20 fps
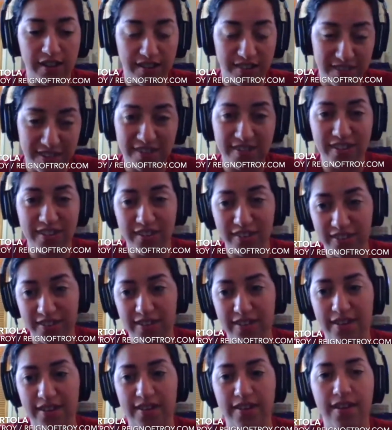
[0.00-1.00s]

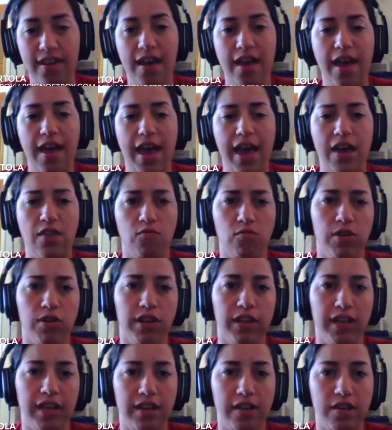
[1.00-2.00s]
consistency and
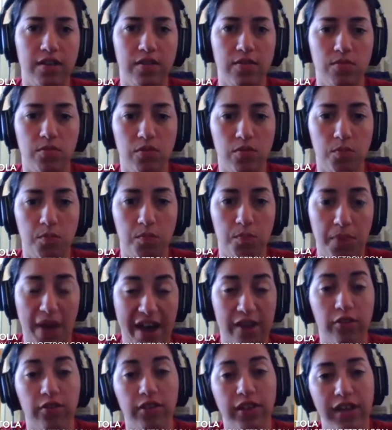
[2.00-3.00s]
really
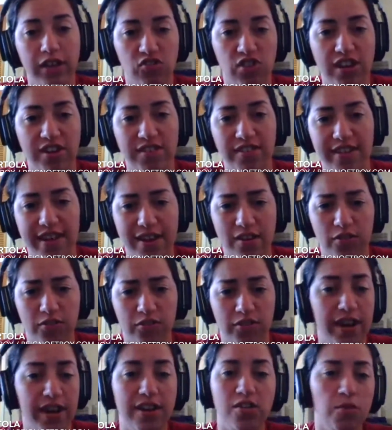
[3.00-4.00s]
battling JT
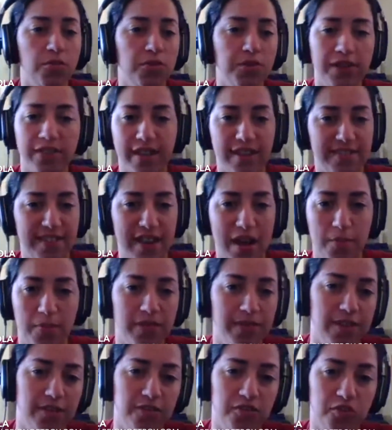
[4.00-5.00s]
Daniels. And I don't think that's
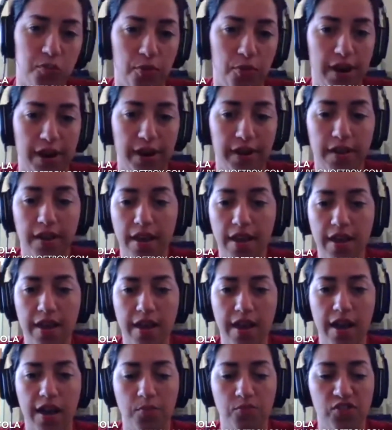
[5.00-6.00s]
happened this spring.
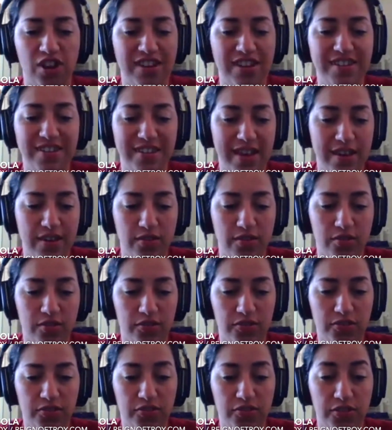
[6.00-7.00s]
JT
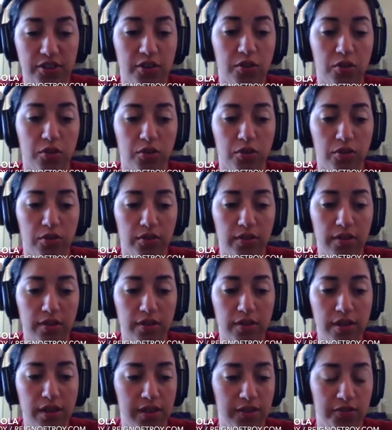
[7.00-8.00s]
Daniels still
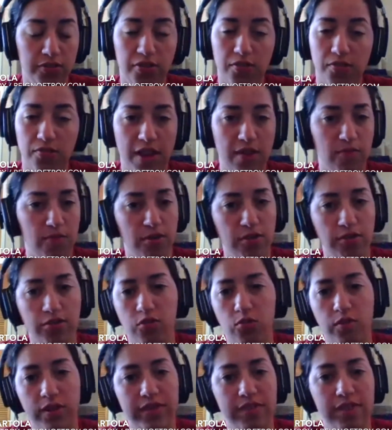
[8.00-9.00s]
is the
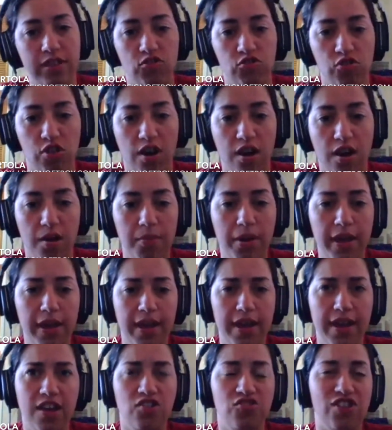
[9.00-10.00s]
favorite to win this job.
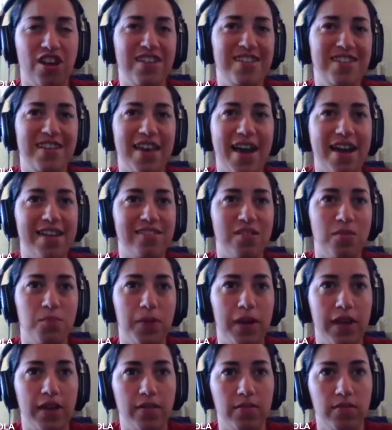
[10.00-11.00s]
JT
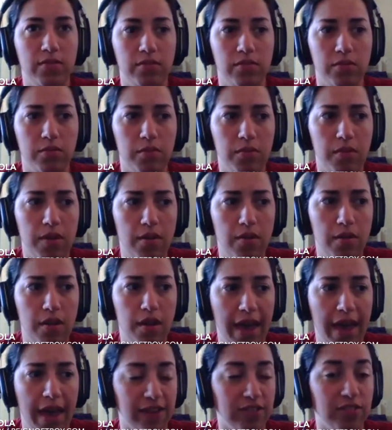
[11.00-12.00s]
hasn't been
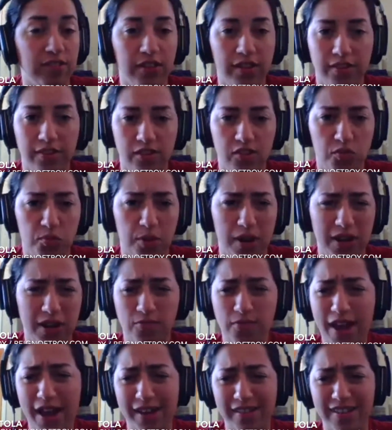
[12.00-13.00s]
excellent this spring.
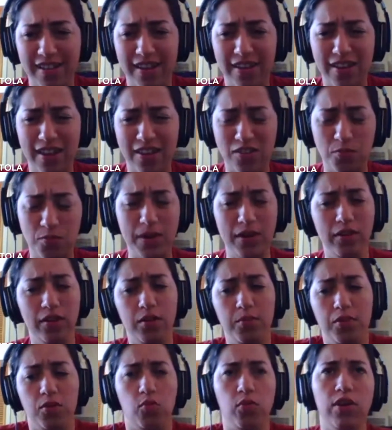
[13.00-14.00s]
In fact, it's been a
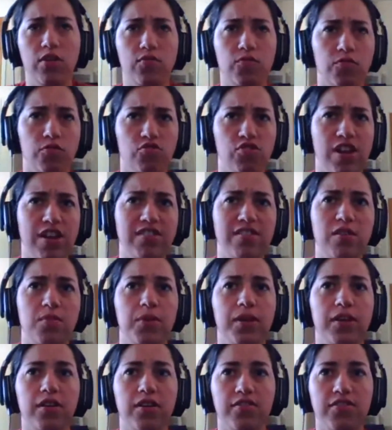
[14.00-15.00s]
little bit weird for
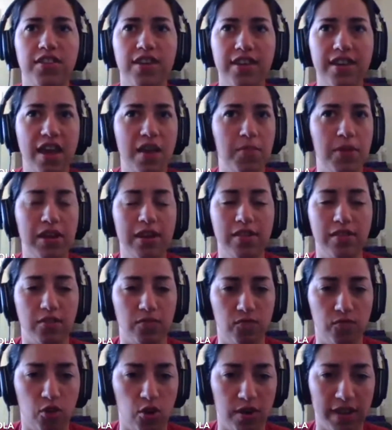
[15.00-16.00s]
JT because he came in
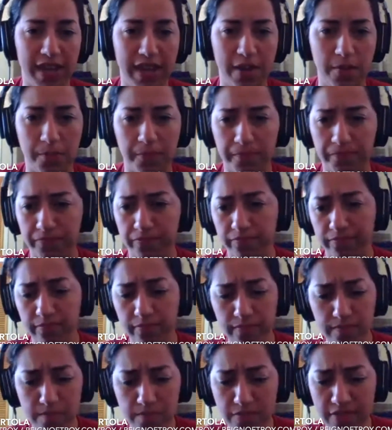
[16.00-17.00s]
the fall camp
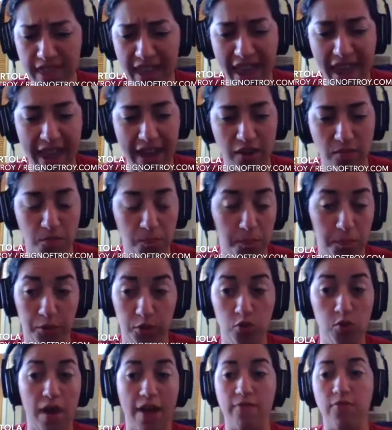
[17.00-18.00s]
and
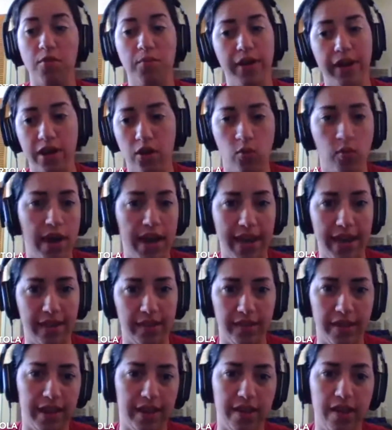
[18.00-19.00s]
blew everybody
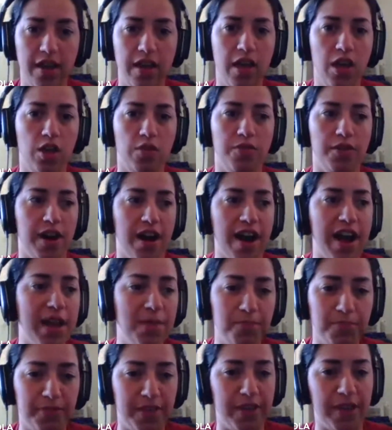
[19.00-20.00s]
away. Like, the
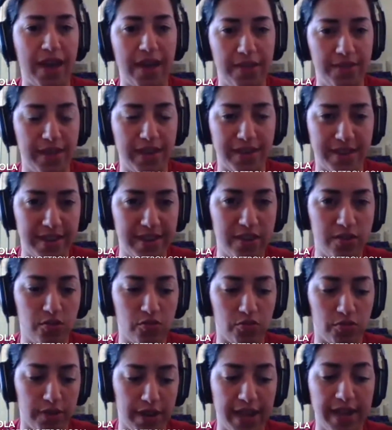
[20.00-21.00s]
hype that he
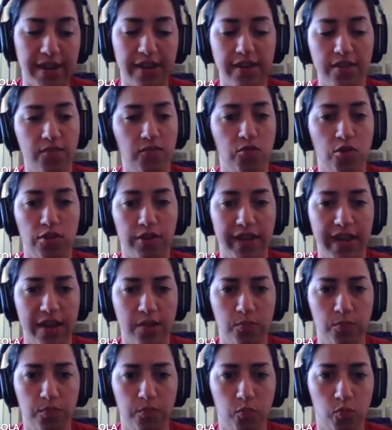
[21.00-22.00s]
created in fall
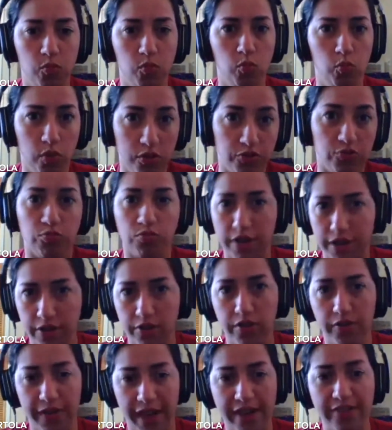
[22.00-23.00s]
camp was
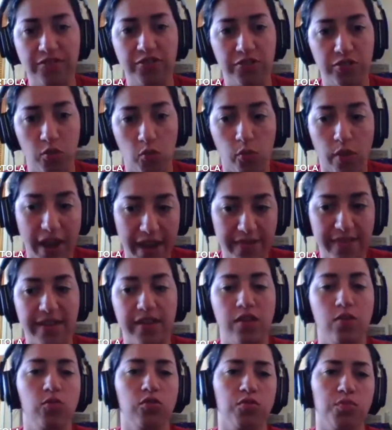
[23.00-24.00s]
real. That's the way
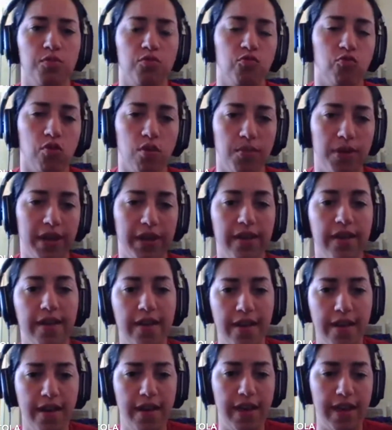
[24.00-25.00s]
that he was performing
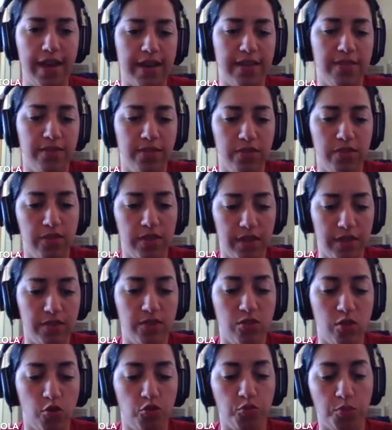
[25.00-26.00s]
in
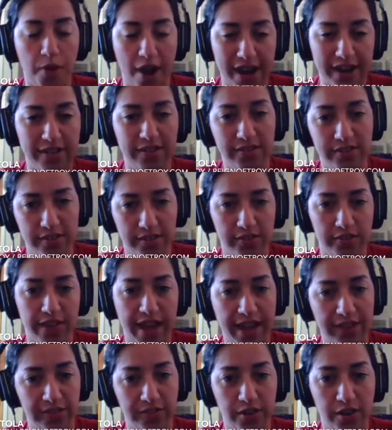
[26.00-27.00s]
those practices
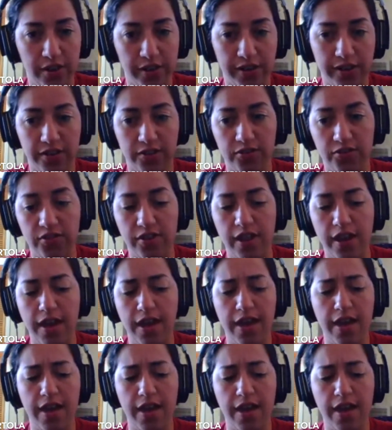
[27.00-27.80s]
last August.